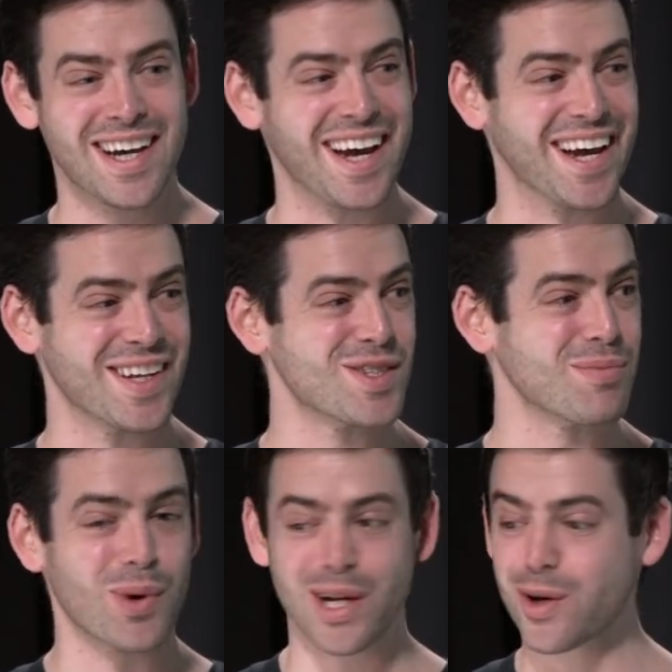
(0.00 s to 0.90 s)
and
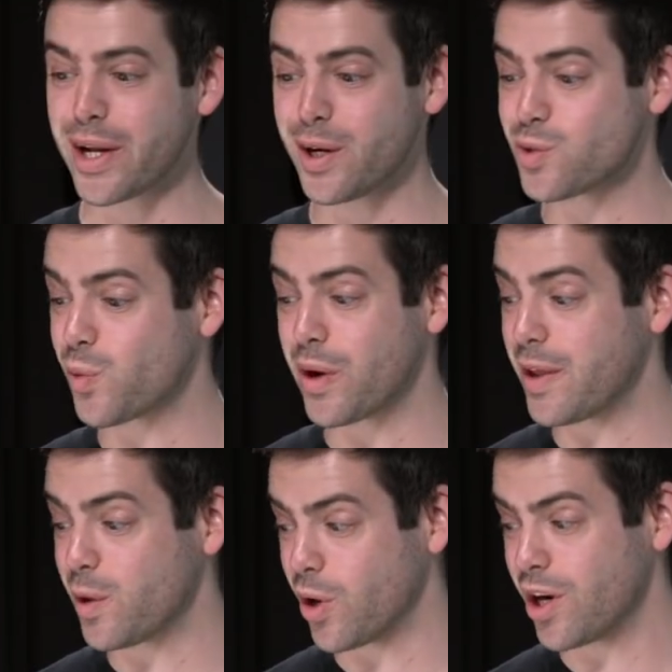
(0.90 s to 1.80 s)
supporting creators where
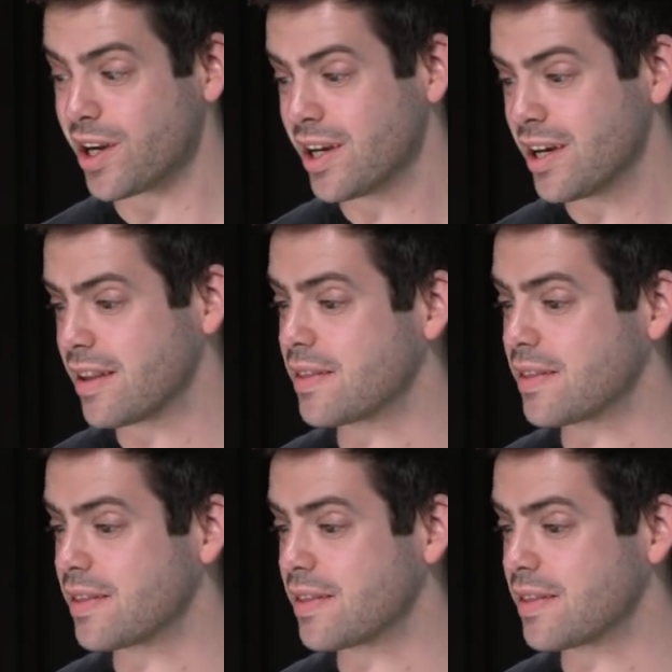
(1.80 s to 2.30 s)
they work,